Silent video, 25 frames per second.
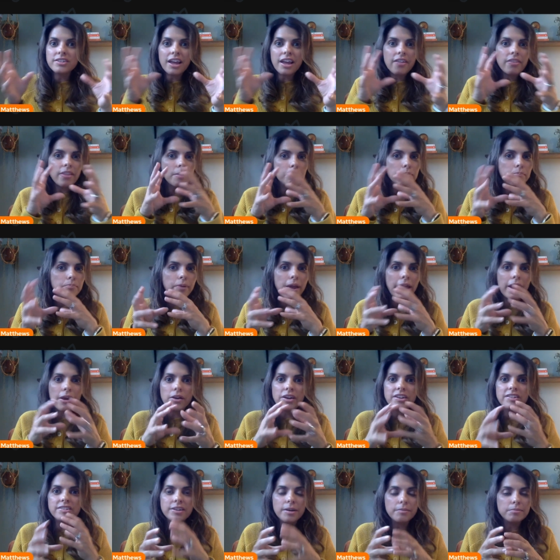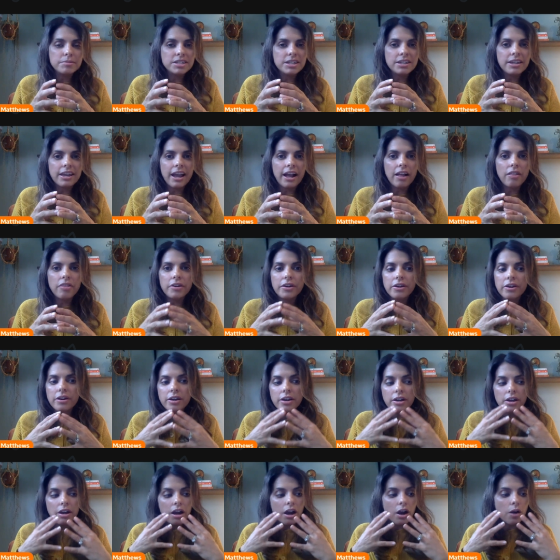and then pairing some together
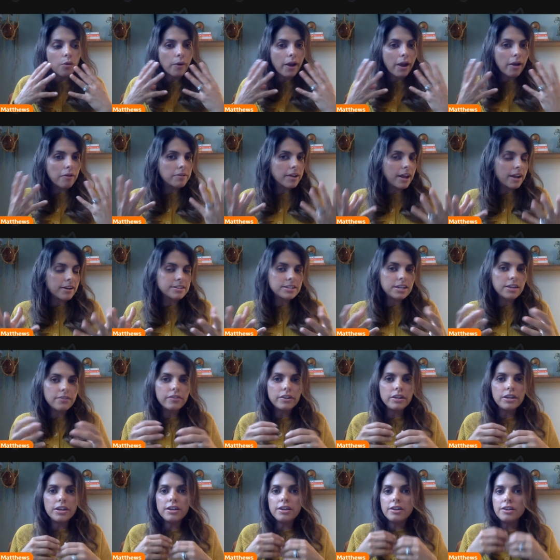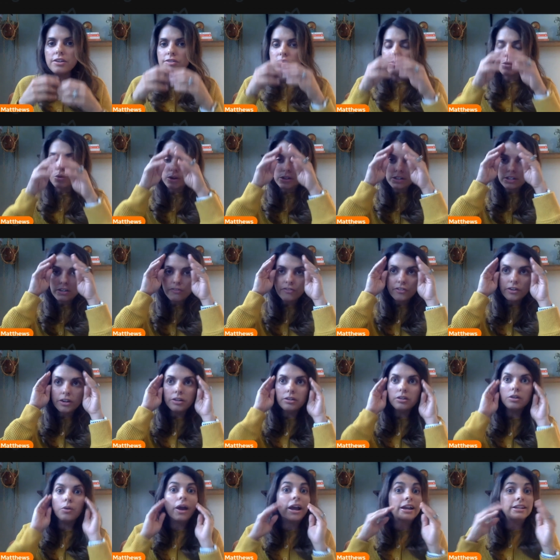around activities or different
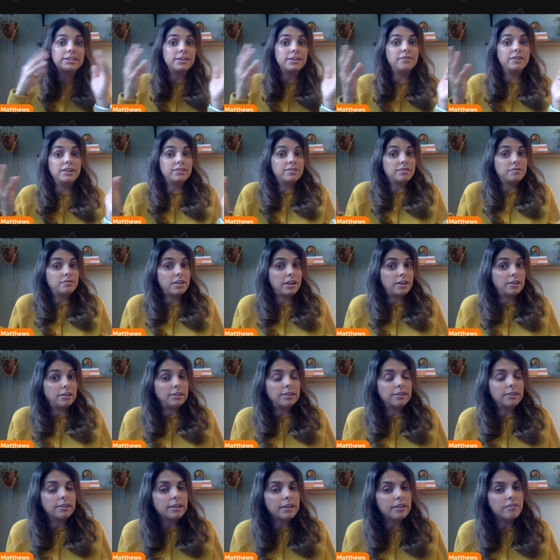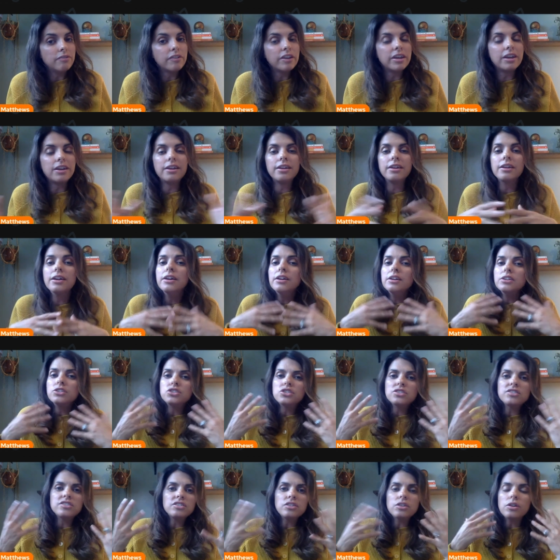you know activities of daily living
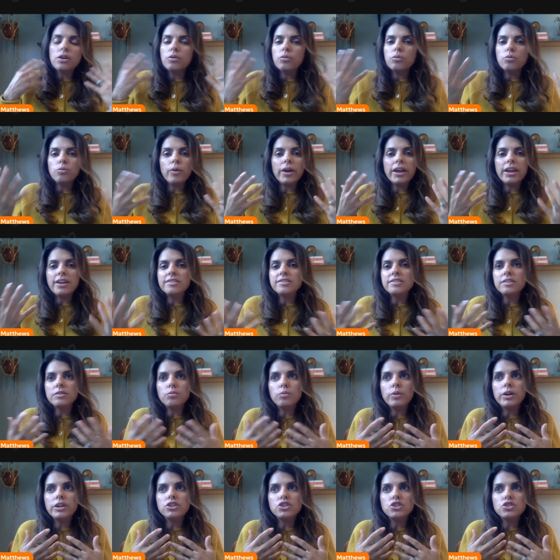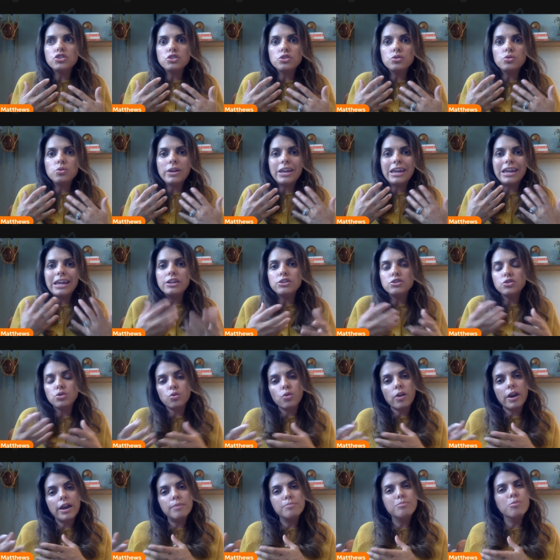just you know ways in which to
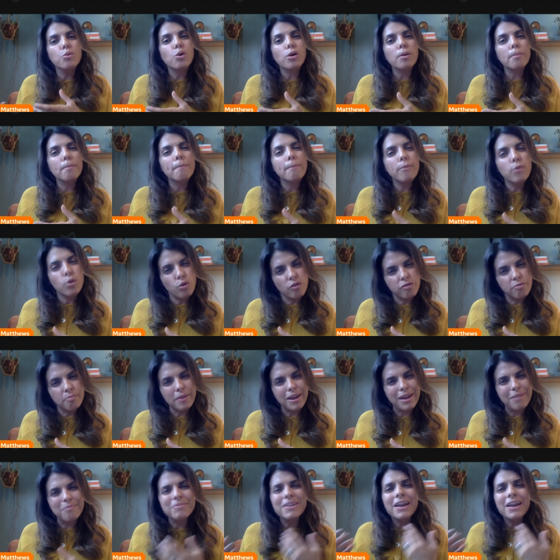integrate more movement